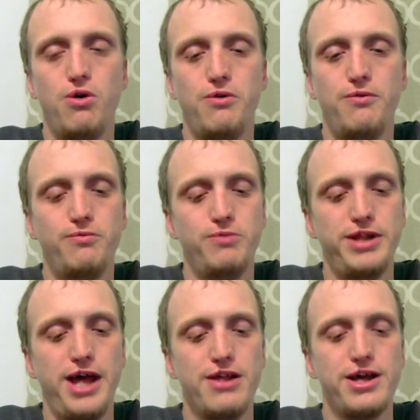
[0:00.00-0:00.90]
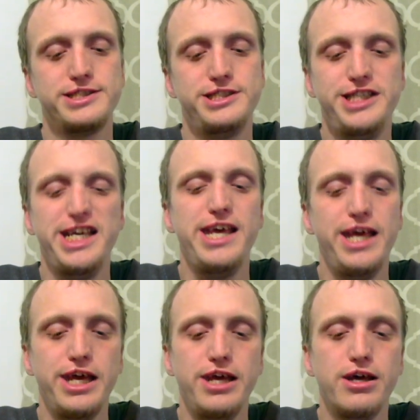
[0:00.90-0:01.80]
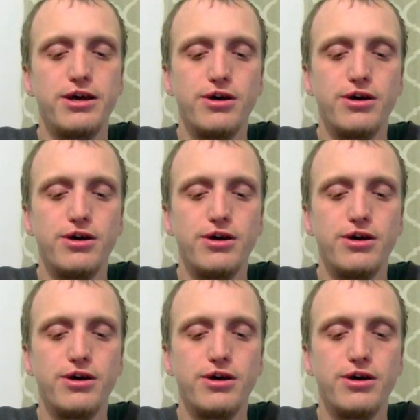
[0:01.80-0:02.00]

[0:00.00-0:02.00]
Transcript: with LXDE,